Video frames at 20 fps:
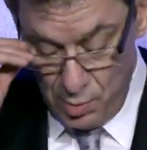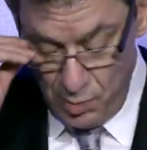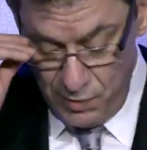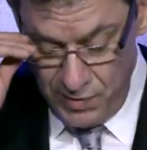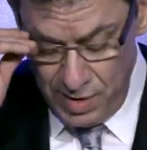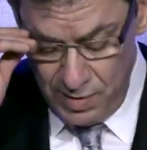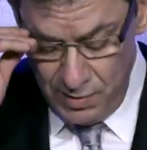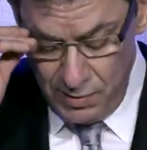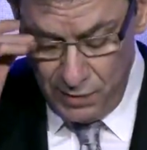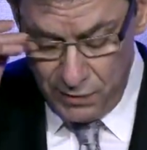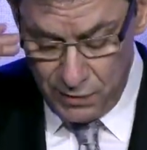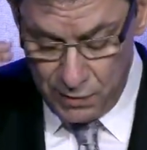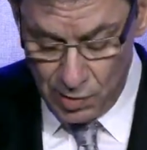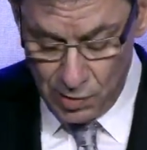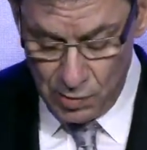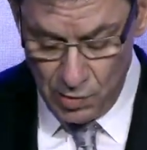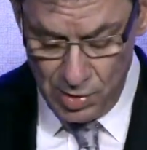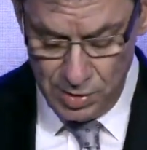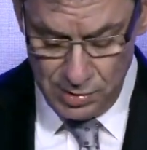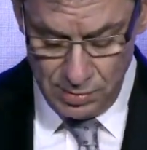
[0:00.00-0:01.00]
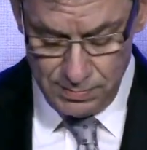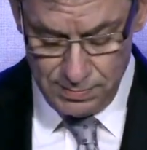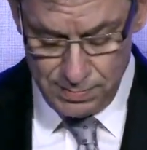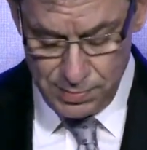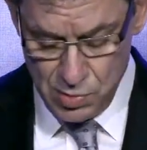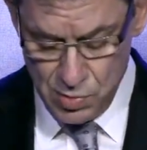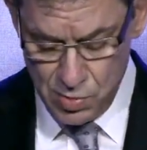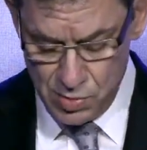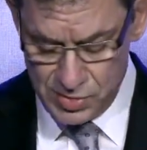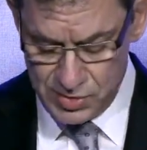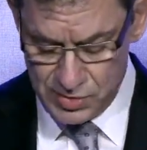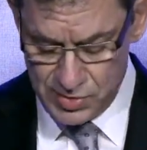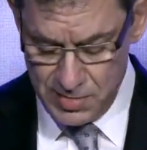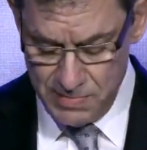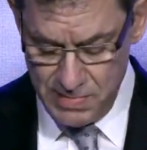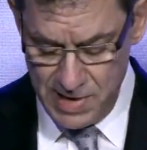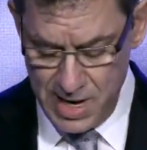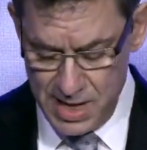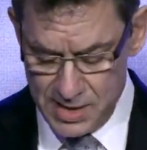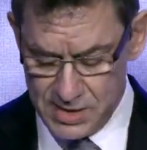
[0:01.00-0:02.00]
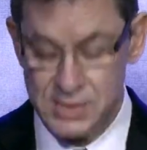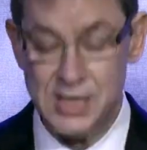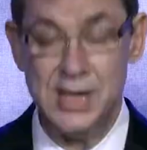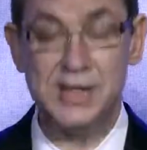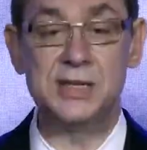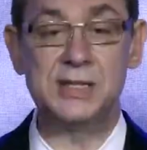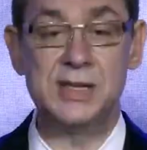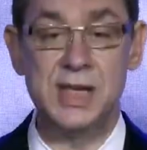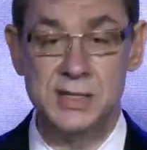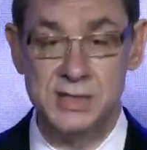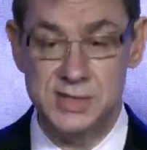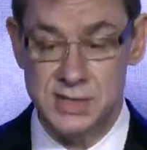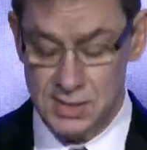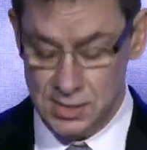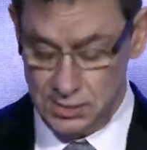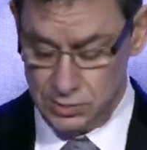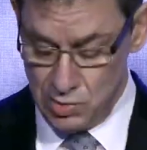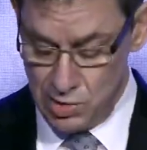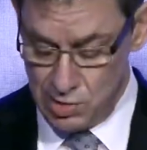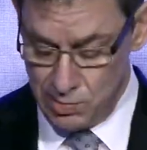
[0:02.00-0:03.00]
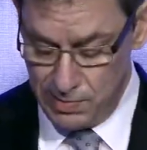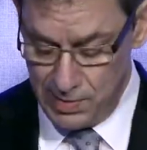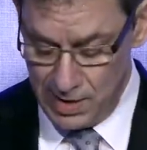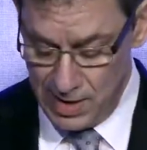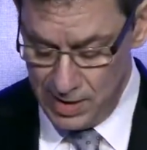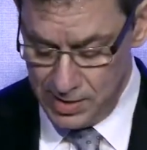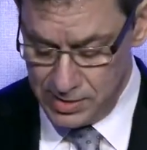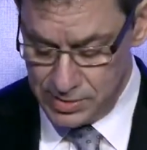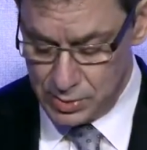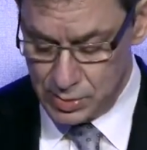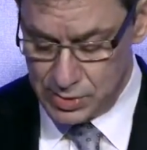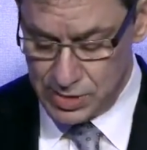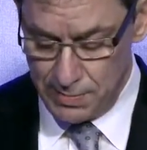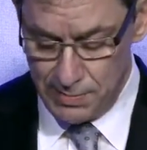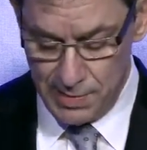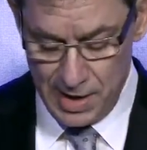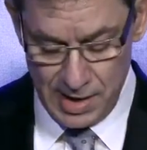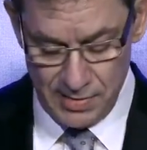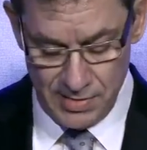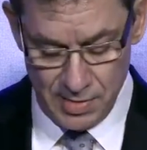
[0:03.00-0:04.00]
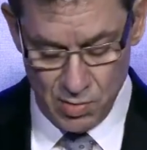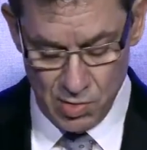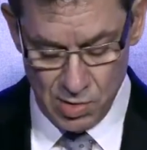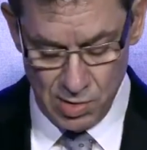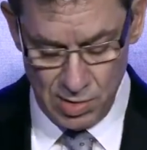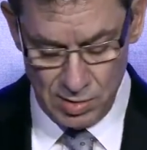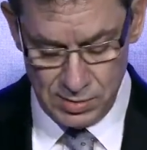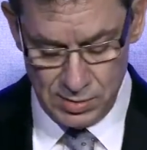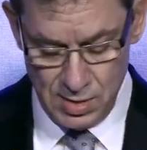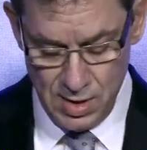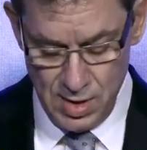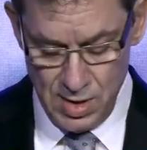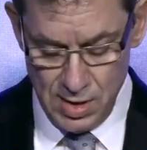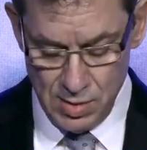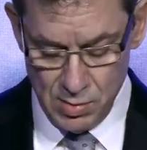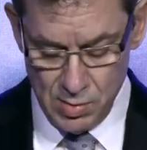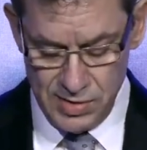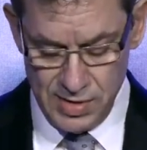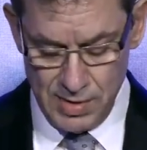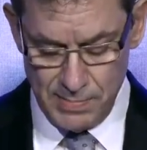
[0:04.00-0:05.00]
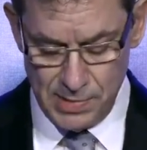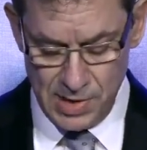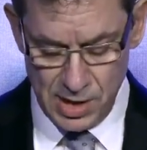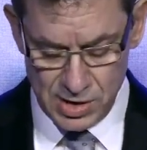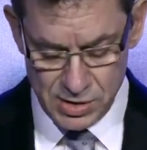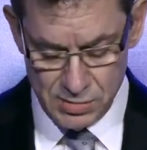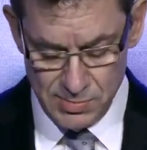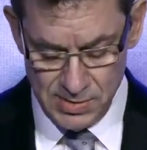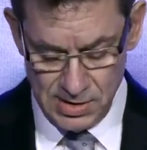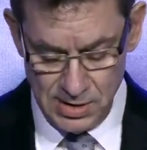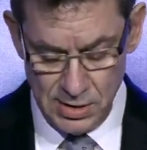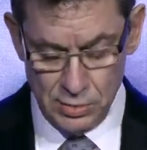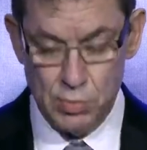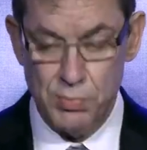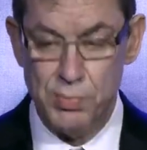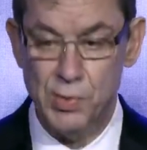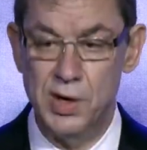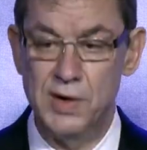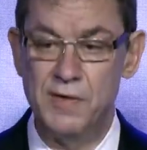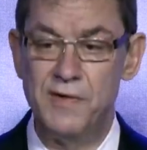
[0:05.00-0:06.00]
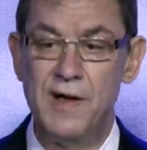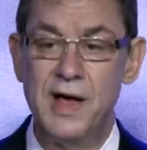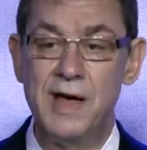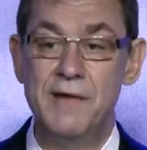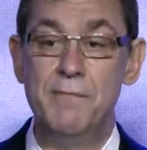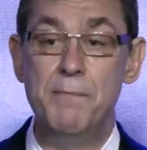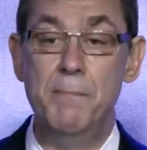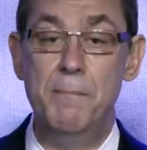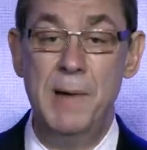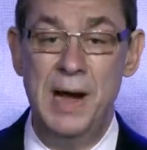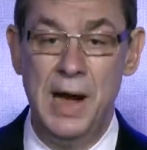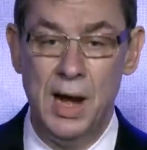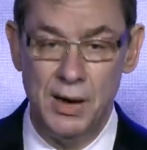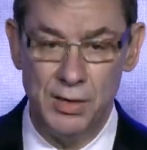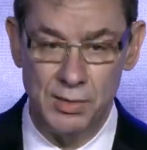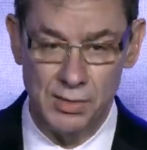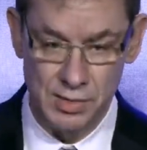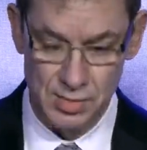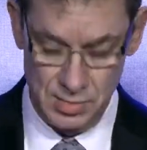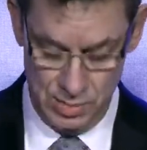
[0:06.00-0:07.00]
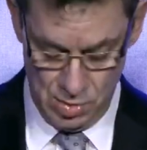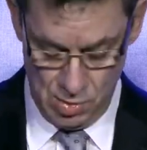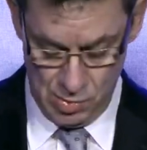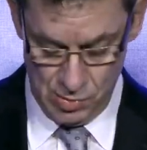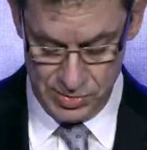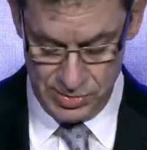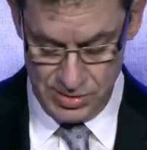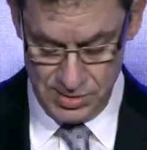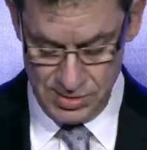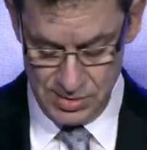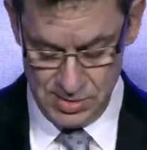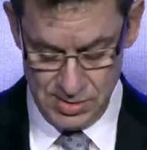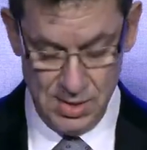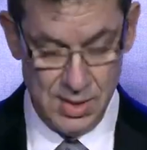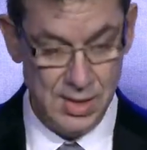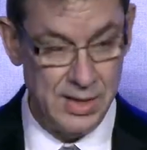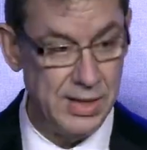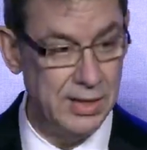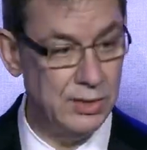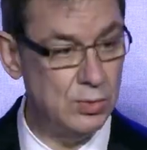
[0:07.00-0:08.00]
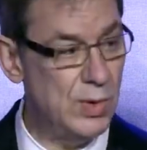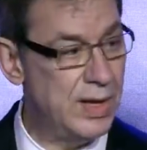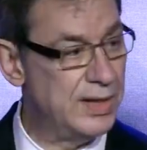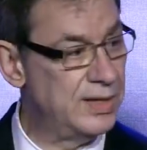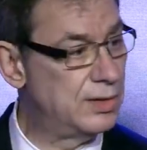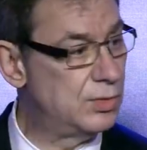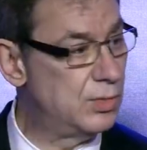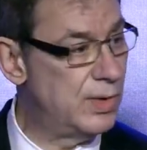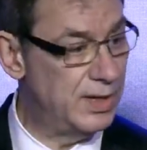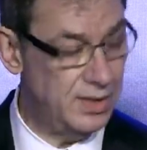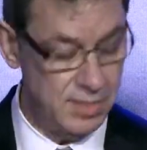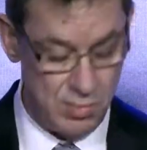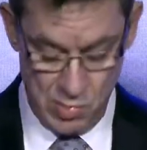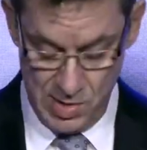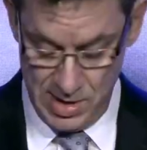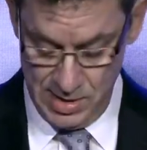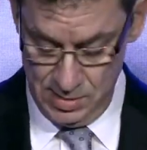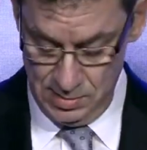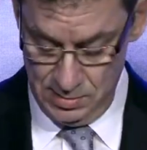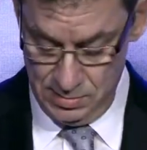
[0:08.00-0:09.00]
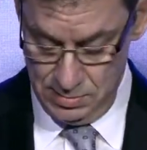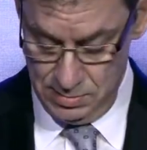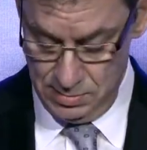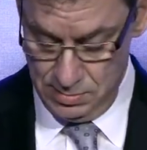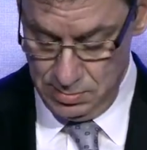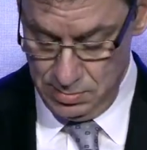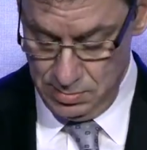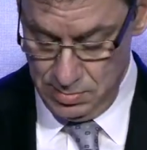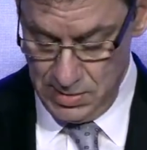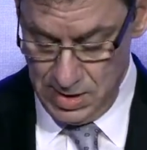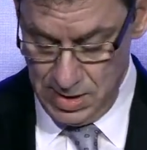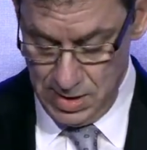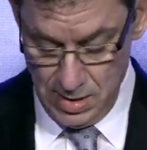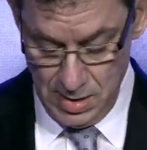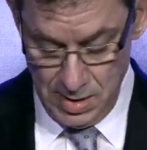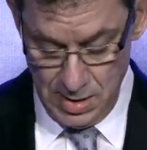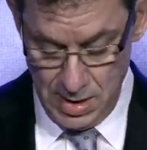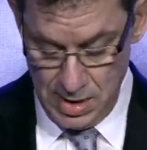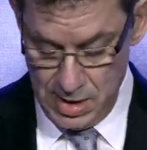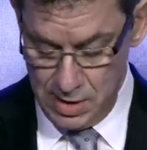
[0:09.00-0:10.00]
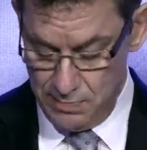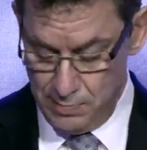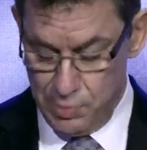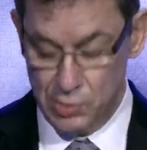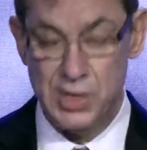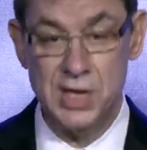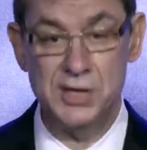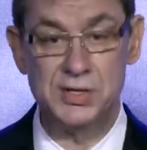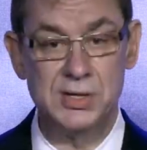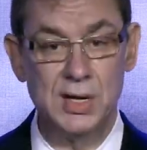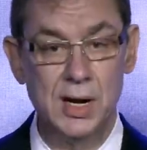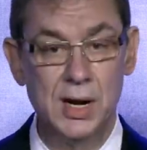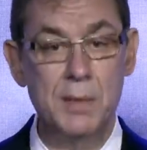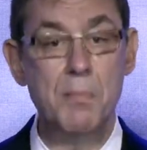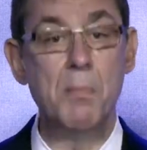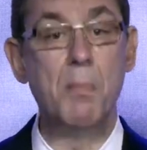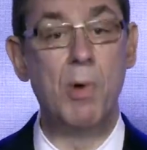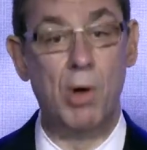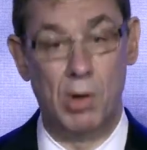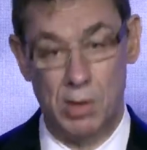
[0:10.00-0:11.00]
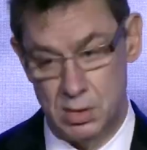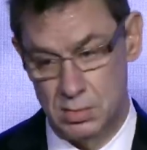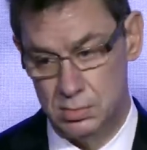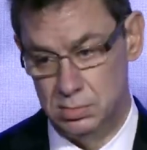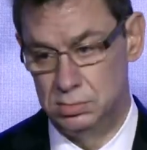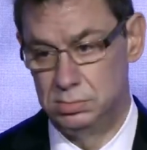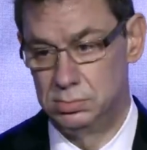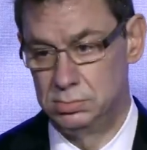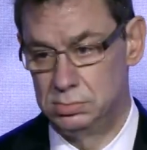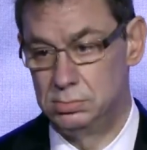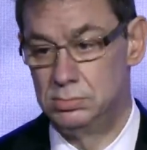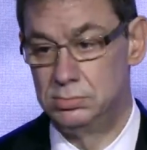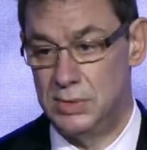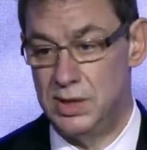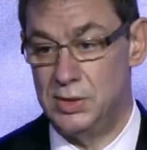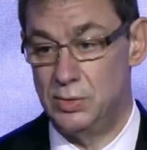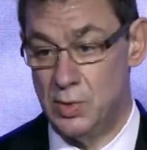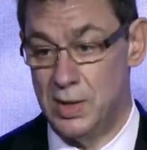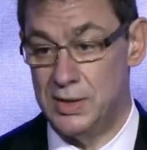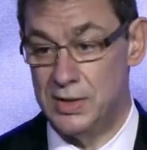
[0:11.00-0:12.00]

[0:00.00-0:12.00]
Moving forward, Puurs remains essential to our plans to supply the world with approximately 2.5 billion doses in 2021 and potentially more in